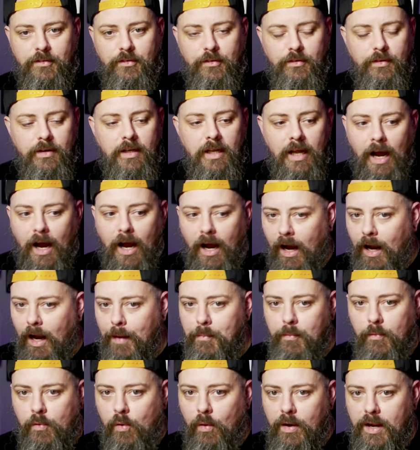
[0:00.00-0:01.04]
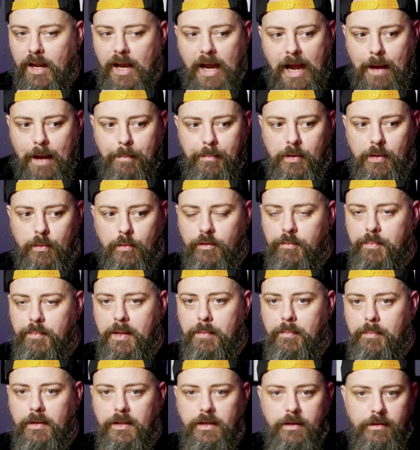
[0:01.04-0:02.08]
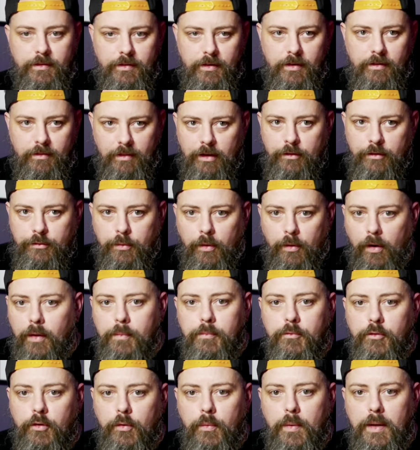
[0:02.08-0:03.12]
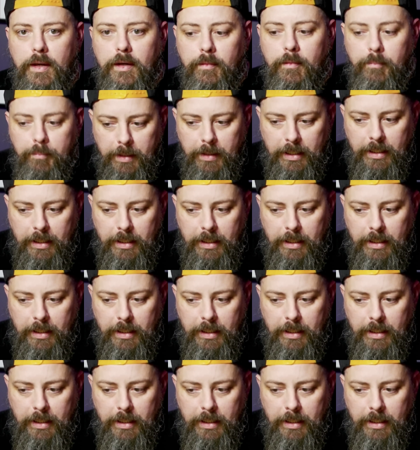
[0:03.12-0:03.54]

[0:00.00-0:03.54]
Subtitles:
So I'm quite happy with people to think that's what I'm doing,